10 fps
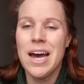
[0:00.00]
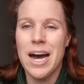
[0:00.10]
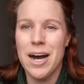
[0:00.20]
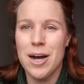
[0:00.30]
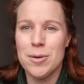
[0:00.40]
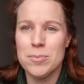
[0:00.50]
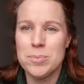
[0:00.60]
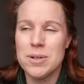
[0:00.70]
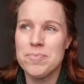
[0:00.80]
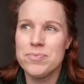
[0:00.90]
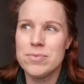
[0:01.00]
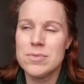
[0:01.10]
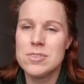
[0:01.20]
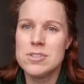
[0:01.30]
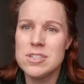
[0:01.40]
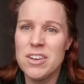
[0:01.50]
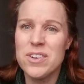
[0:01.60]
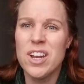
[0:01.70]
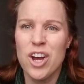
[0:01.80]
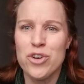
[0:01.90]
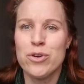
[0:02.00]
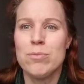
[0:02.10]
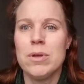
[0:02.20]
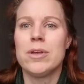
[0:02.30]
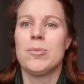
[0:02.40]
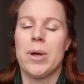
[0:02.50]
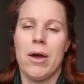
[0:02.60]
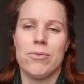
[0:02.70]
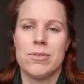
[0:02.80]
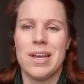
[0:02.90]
But 700 million pounds.